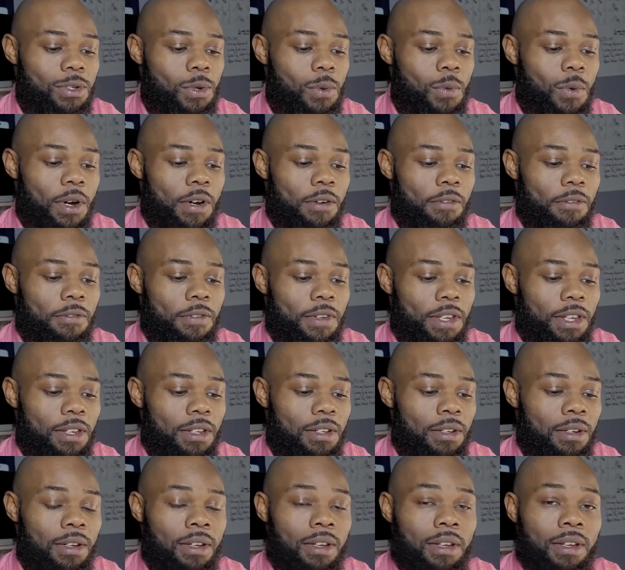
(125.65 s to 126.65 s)
square
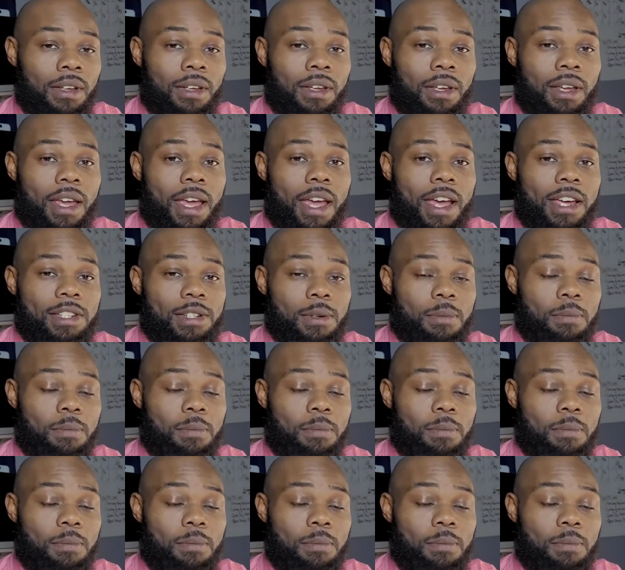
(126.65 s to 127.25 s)
feet. It has a